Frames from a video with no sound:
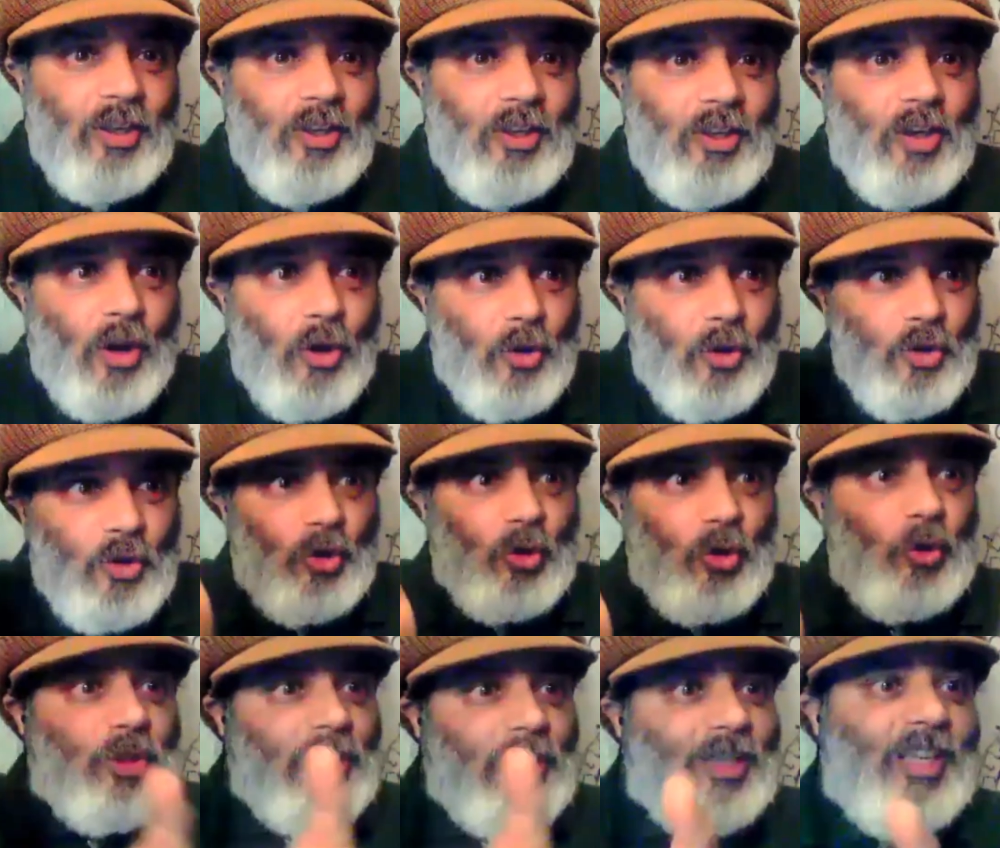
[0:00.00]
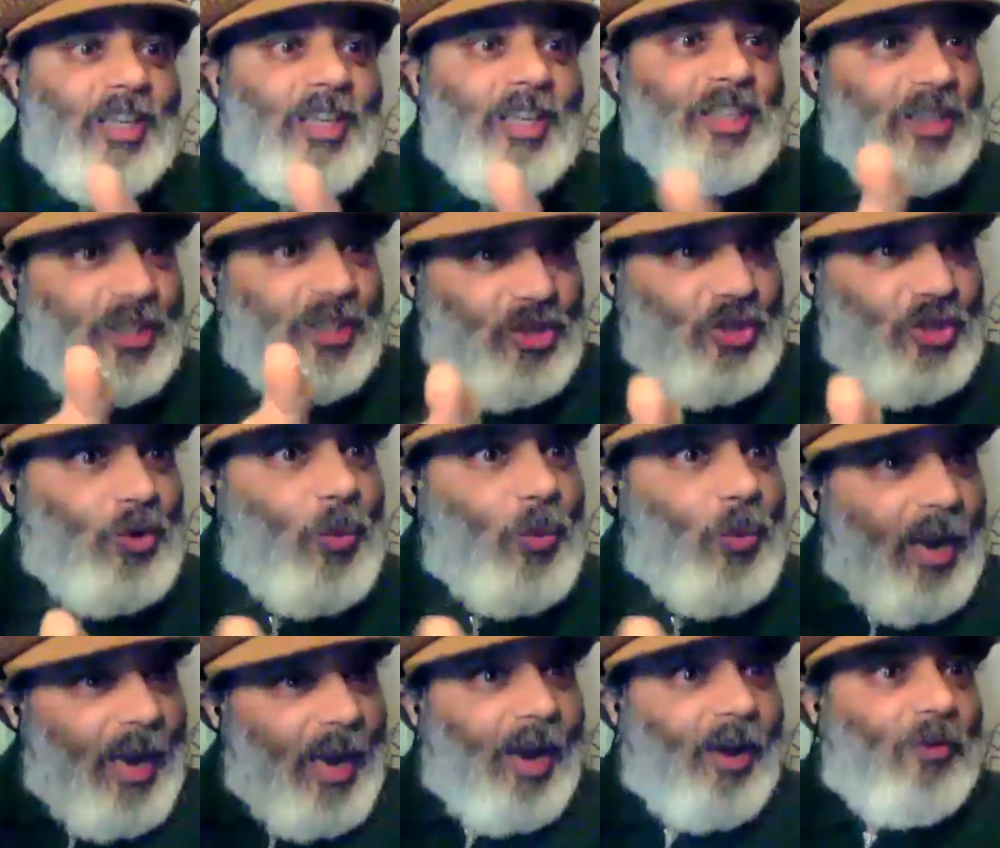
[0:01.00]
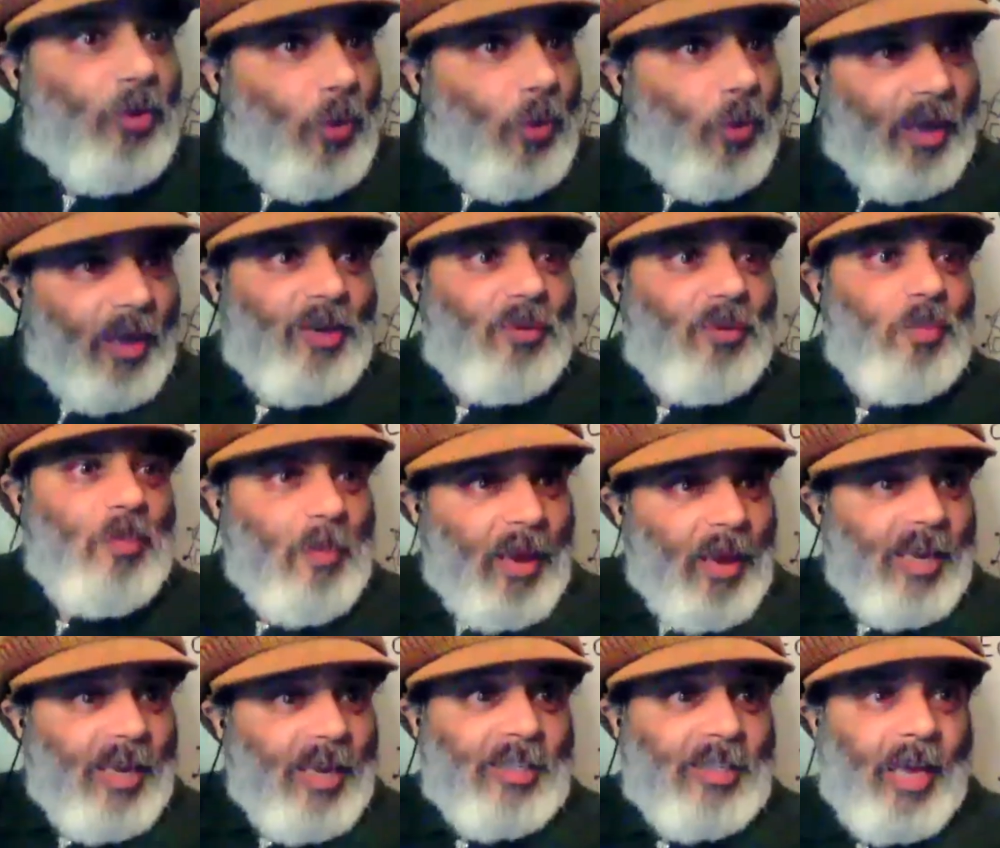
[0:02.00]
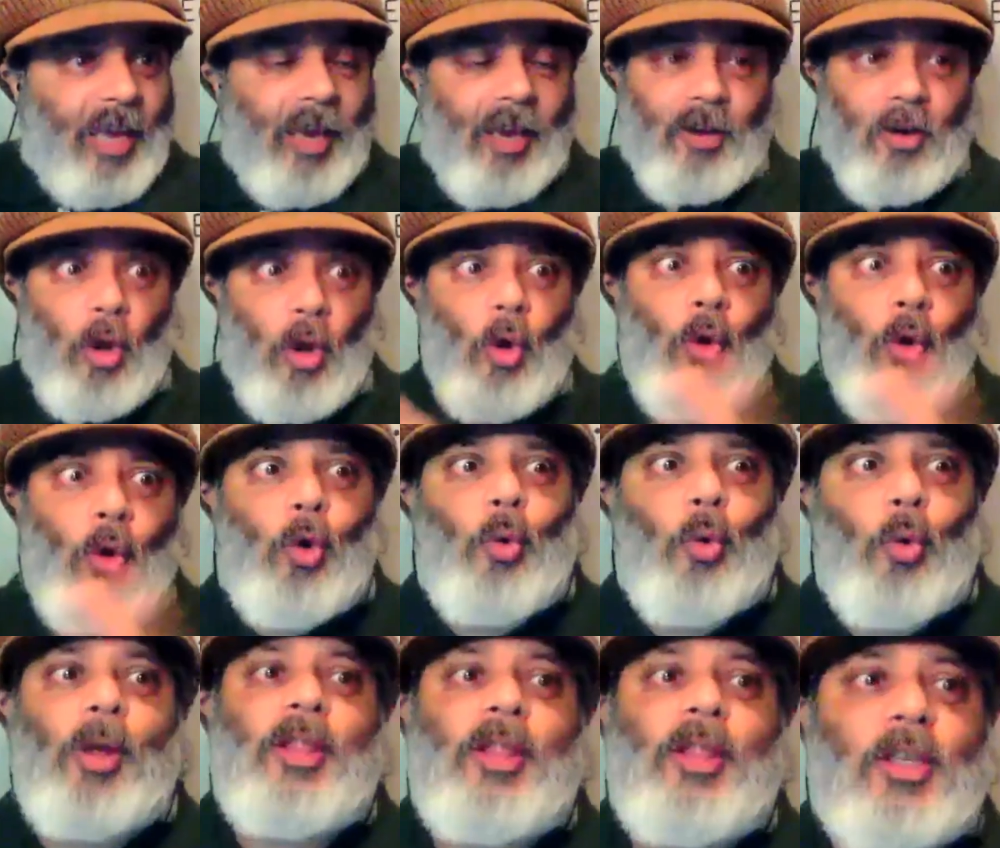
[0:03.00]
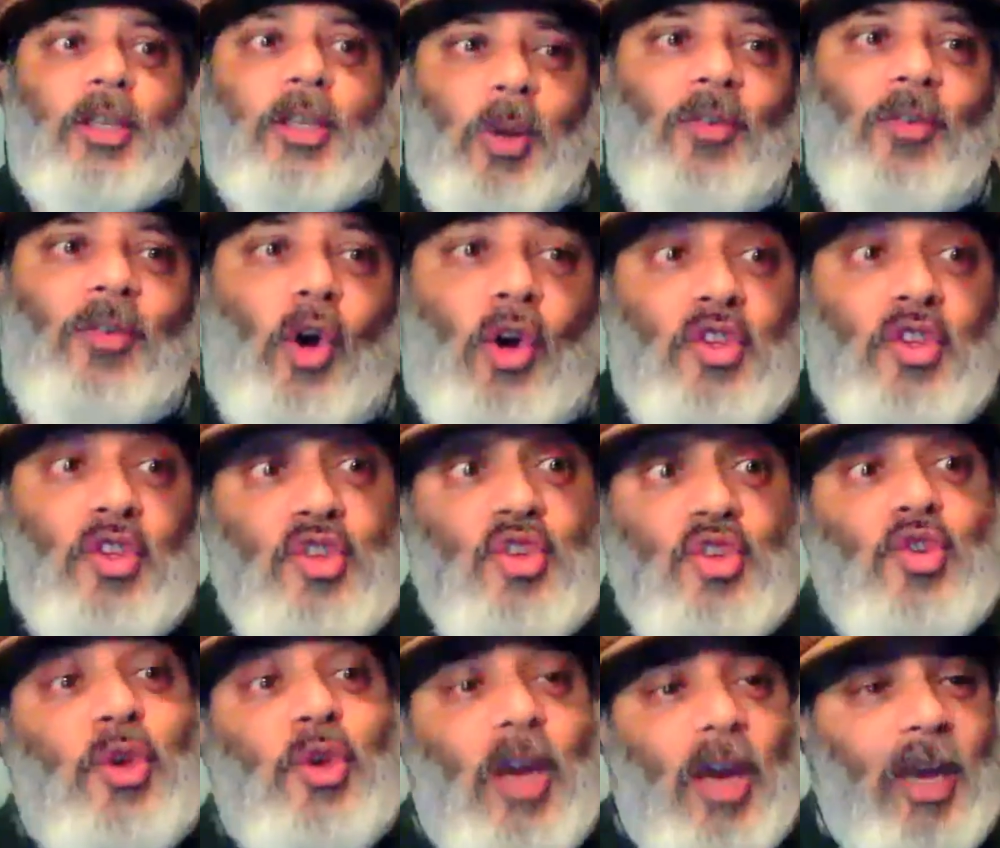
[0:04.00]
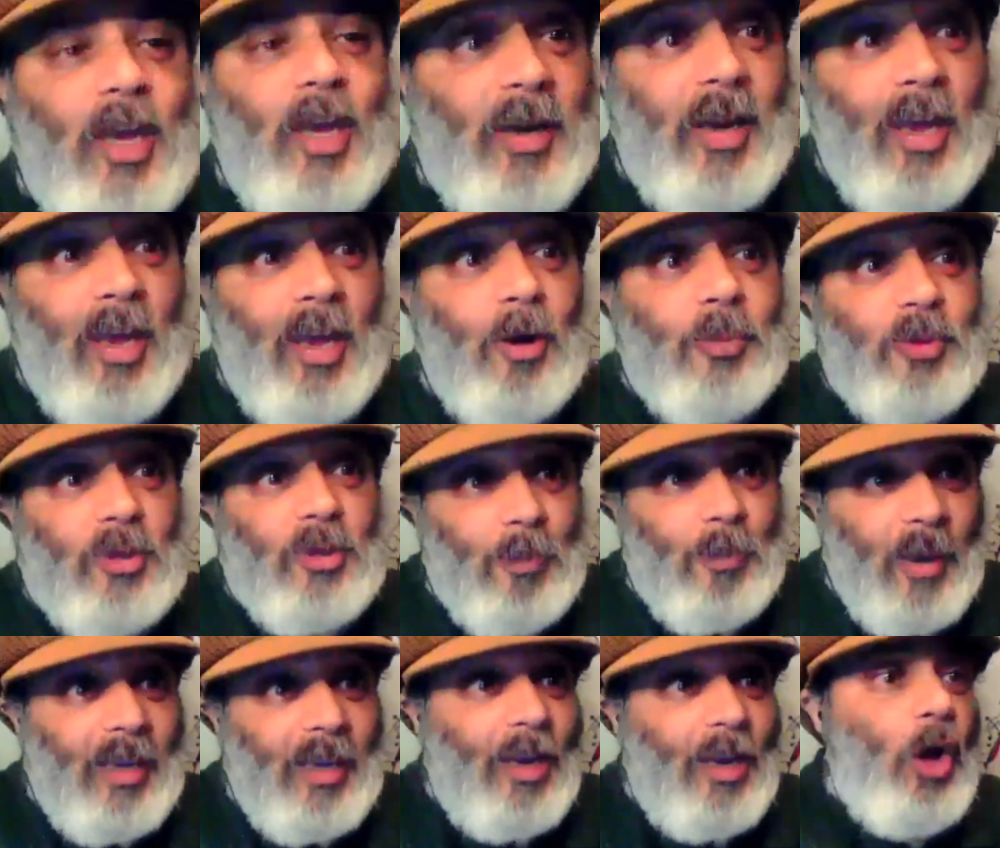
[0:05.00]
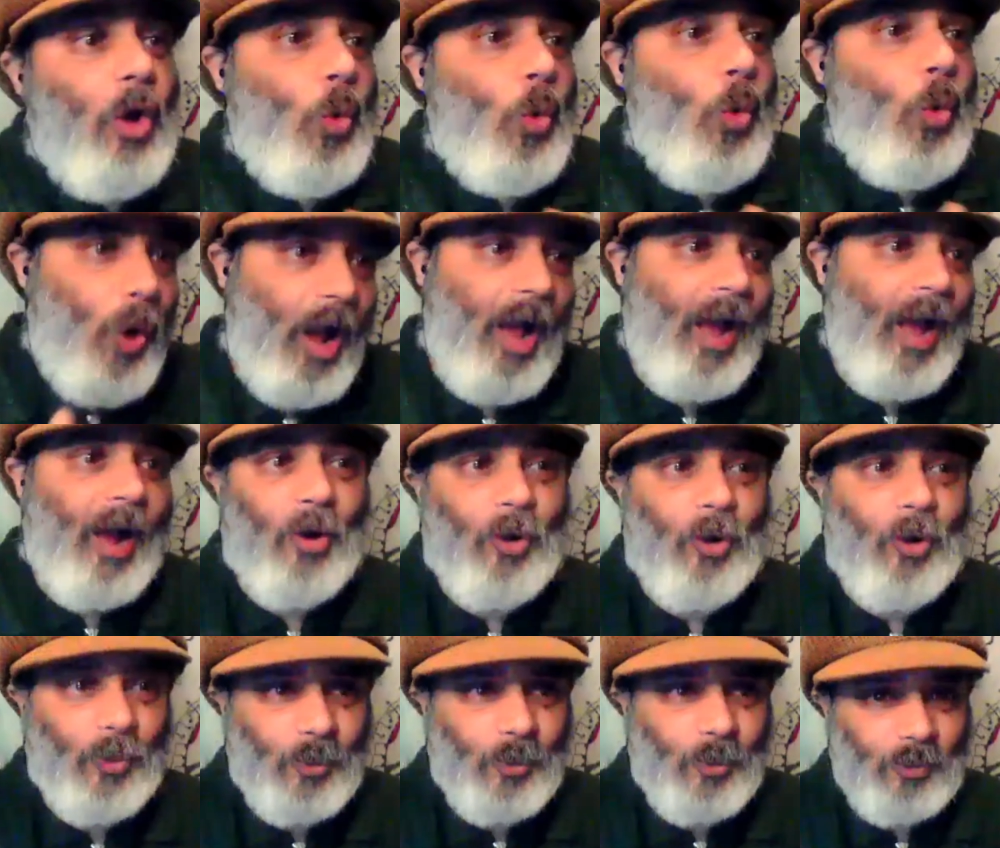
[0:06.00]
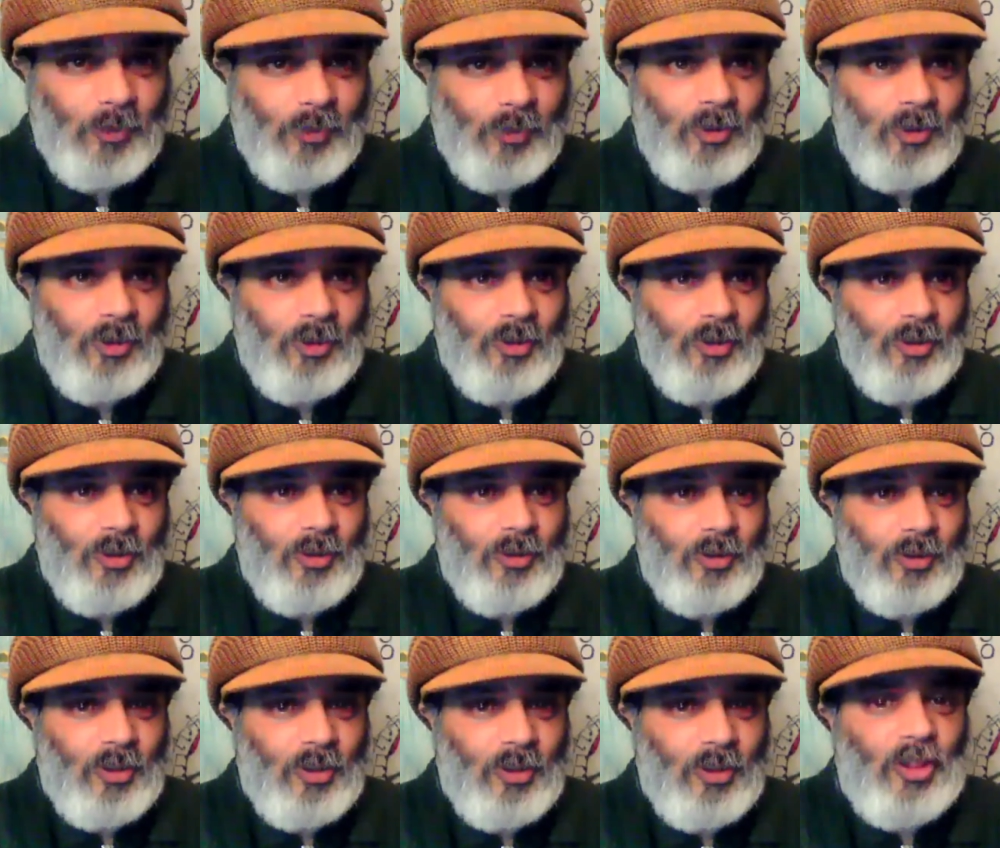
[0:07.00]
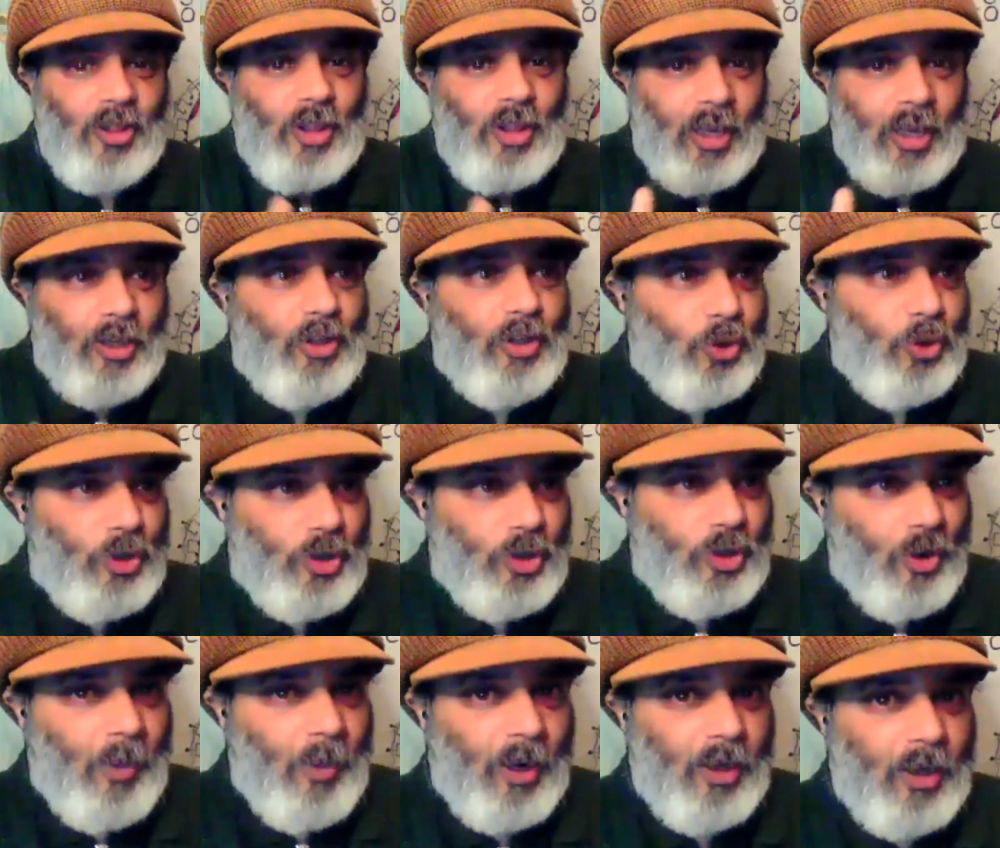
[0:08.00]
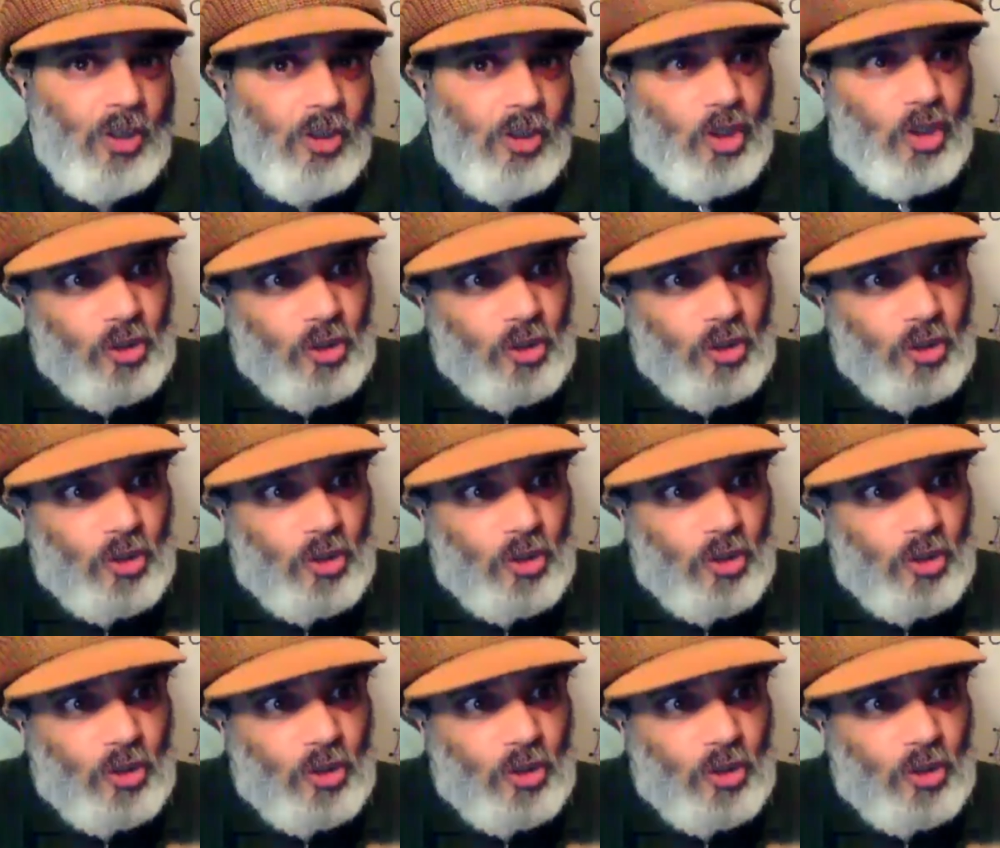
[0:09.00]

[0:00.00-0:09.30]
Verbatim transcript: You know, you did this and you went out of the way and made that. And oh, when this went wrong, you came and helped and made, wow. Thank you so much. And